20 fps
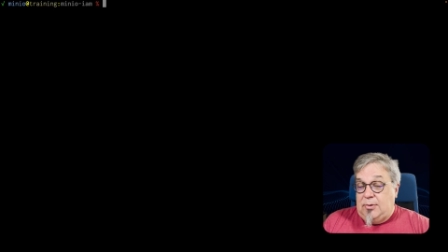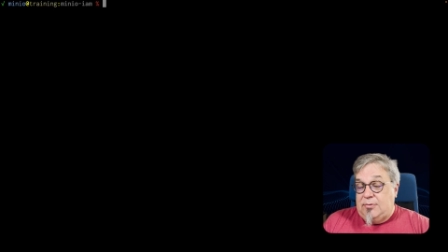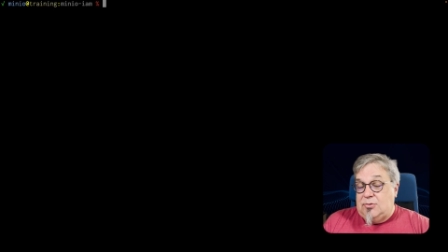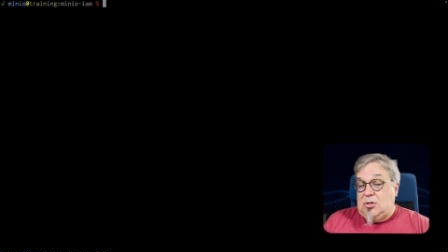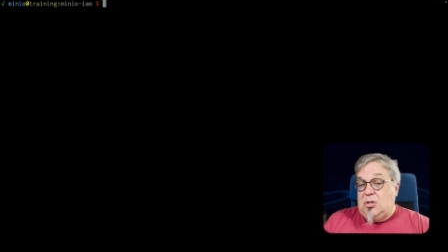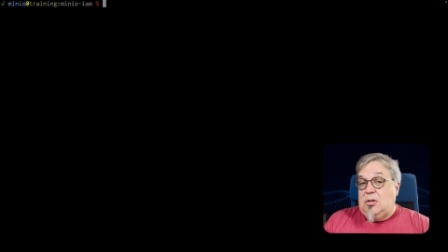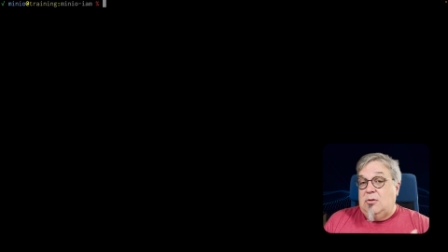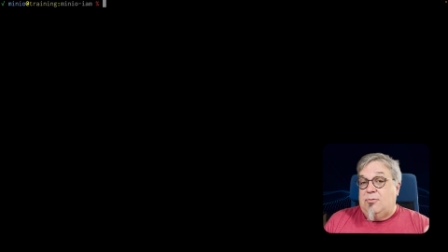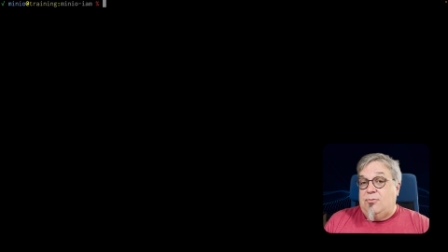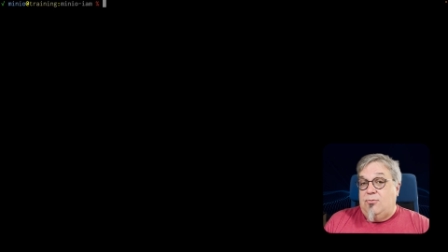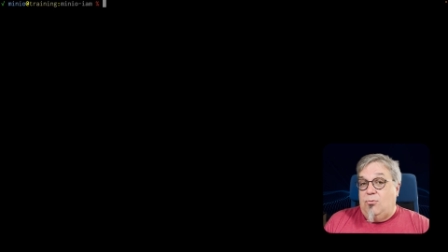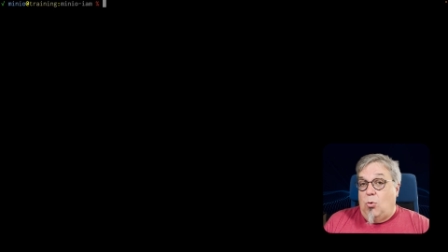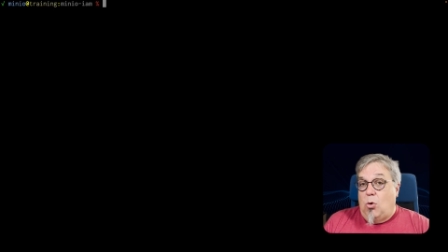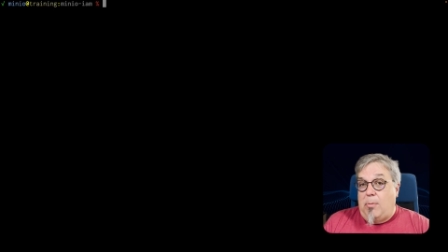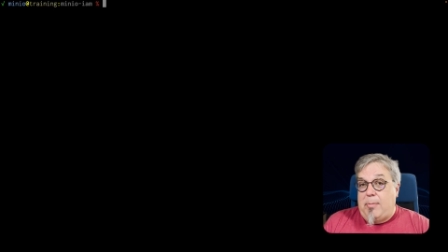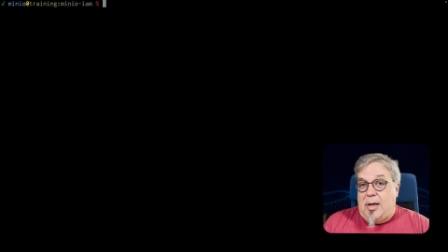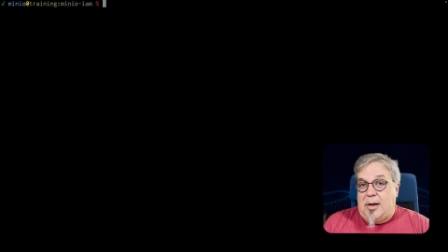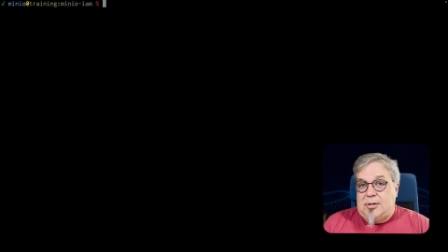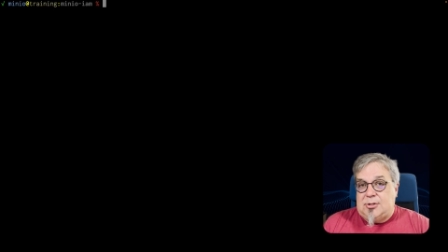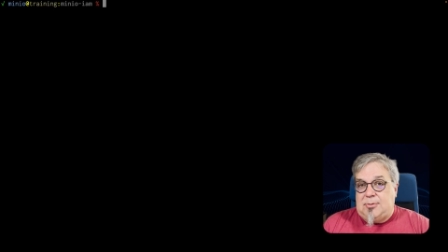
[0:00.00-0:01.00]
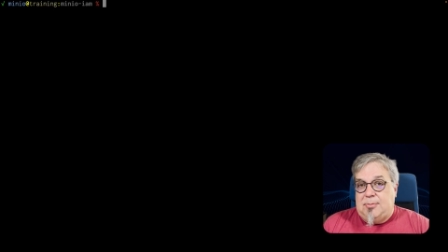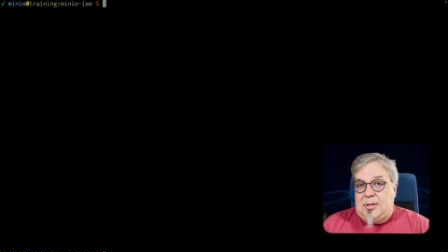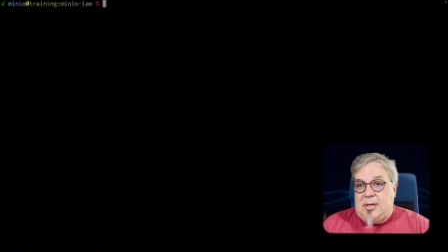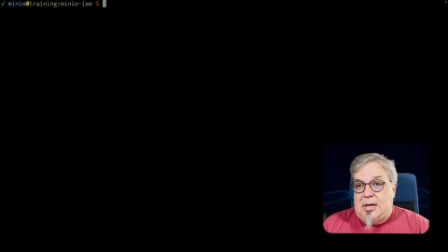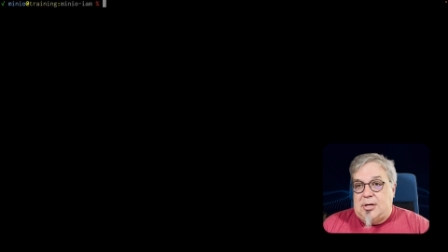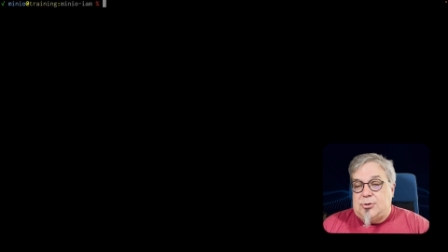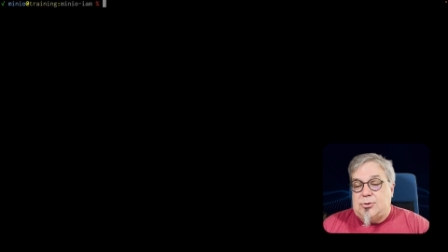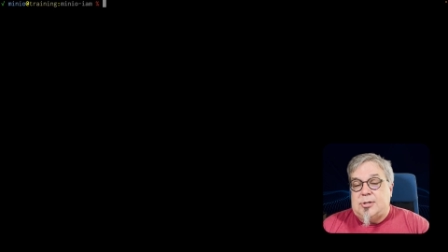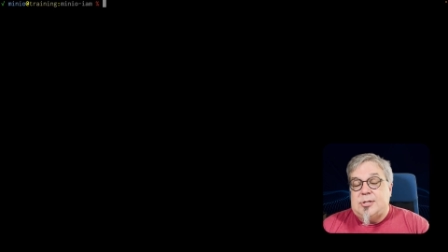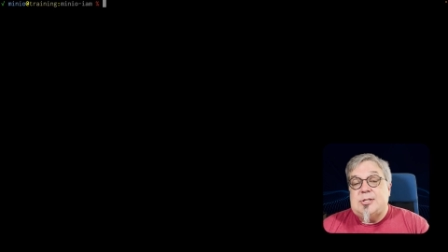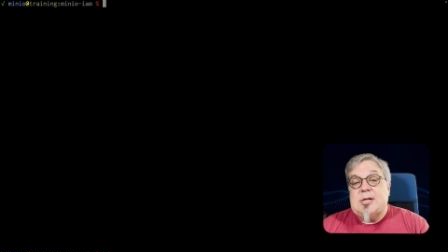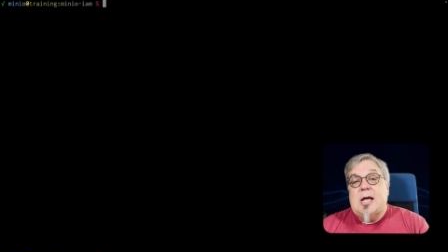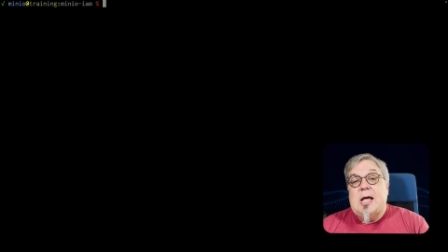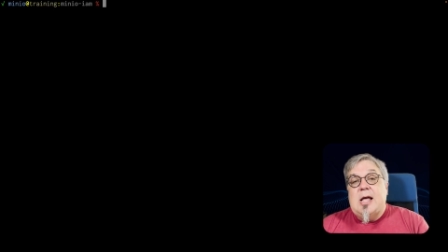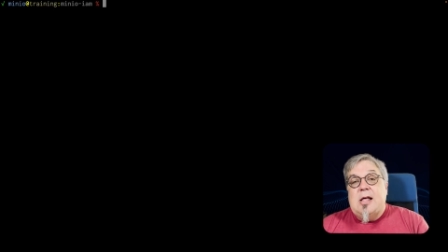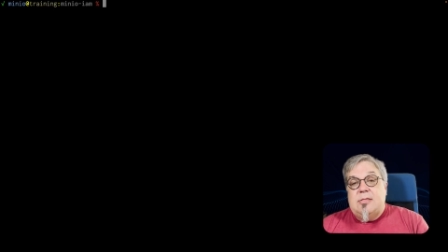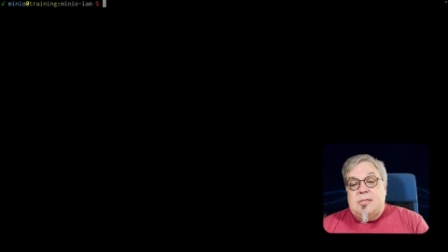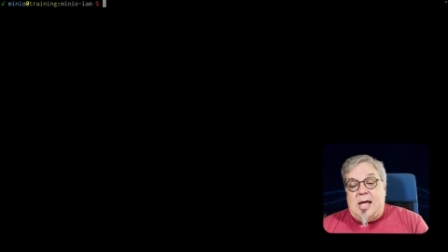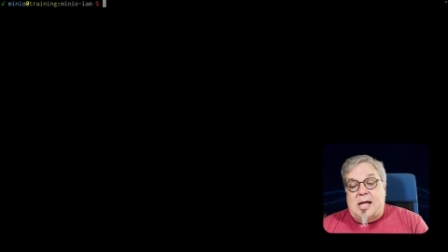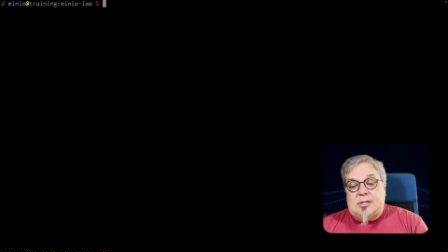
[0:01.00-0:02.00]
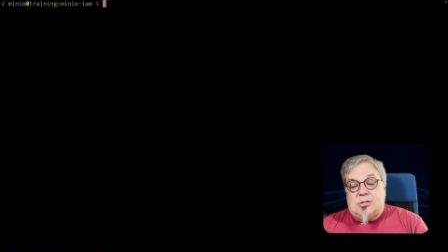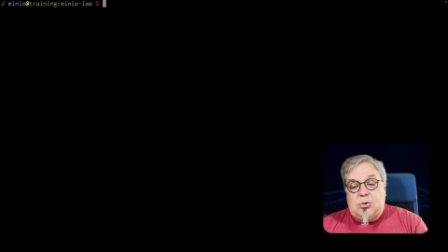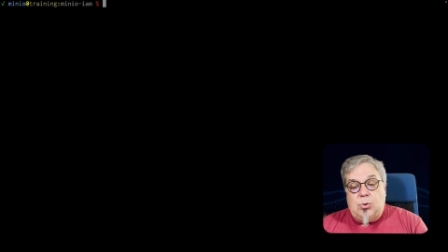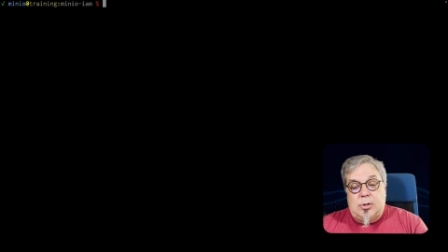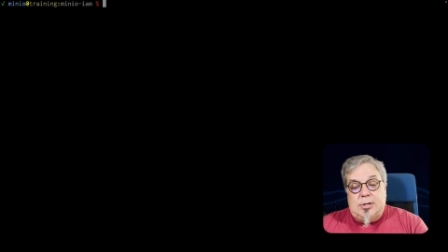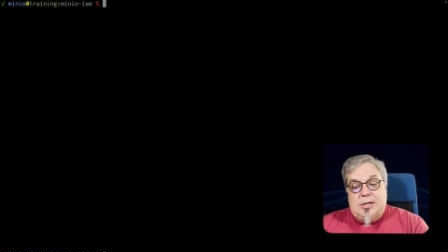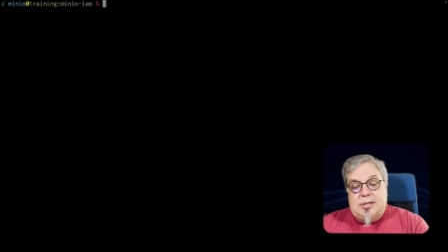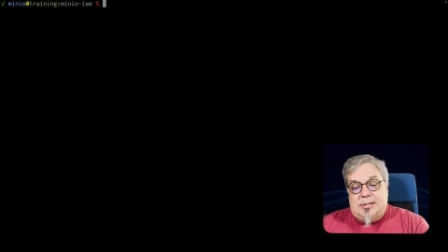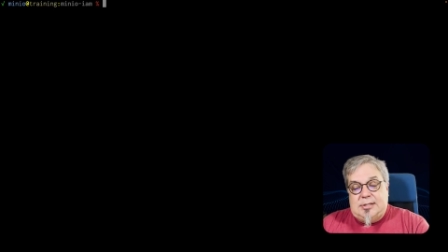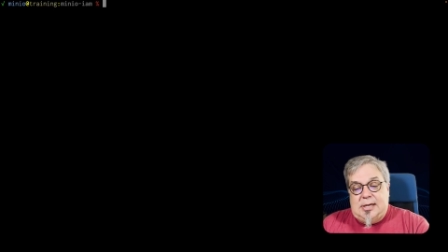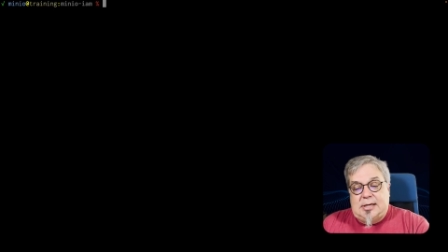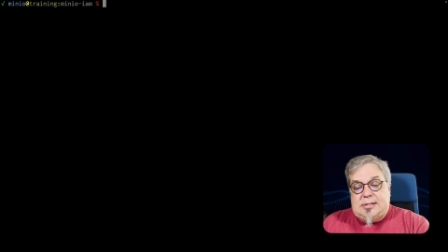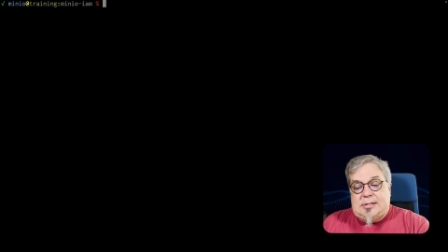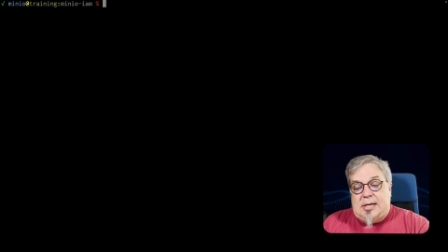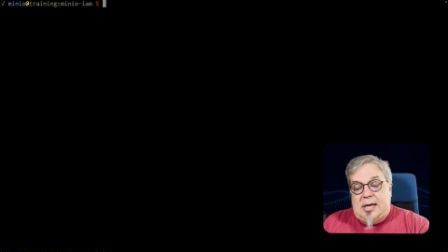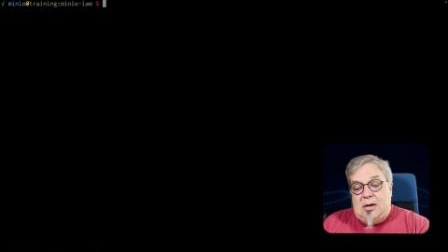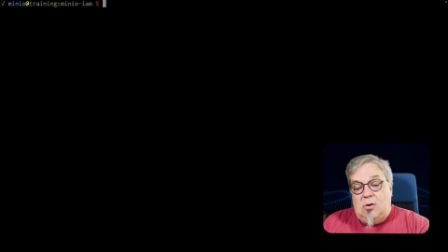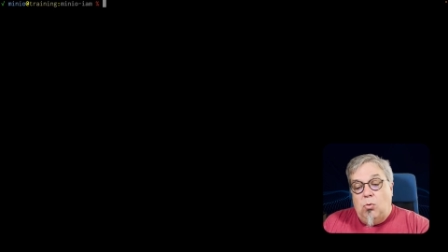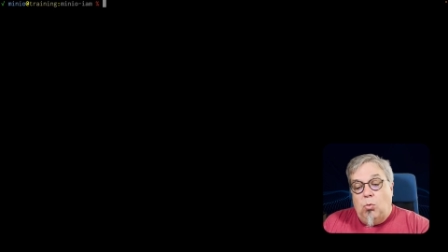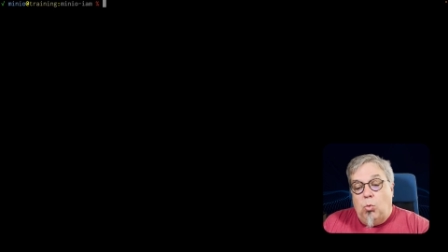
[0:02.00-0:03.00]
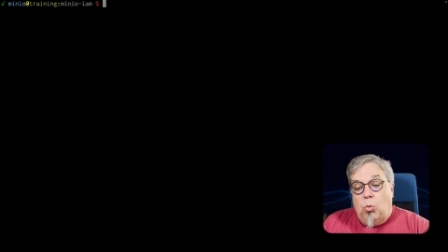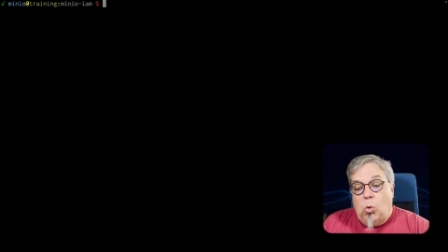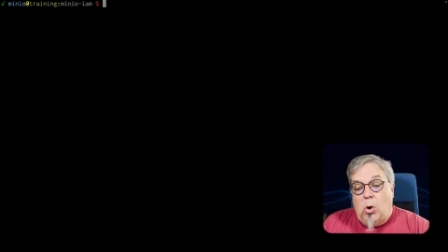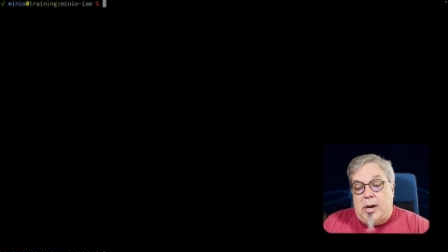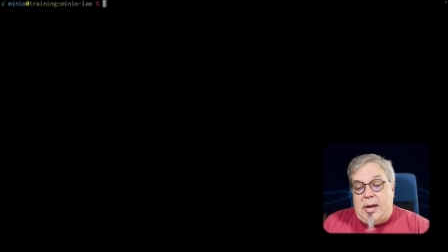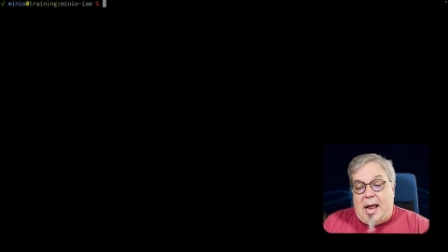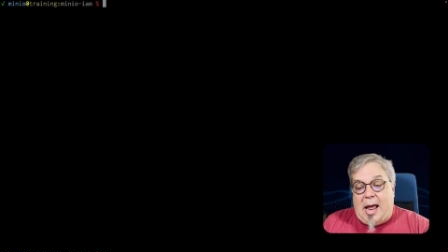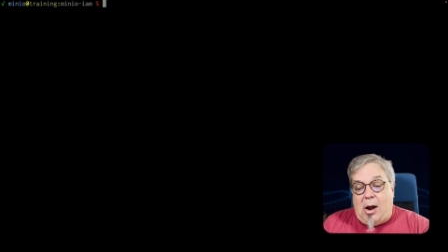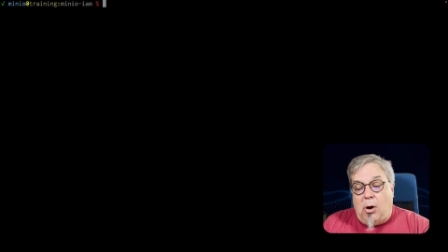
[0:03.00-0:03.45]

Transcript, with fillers: we've seen the format of some of the entries, that's going to dictate what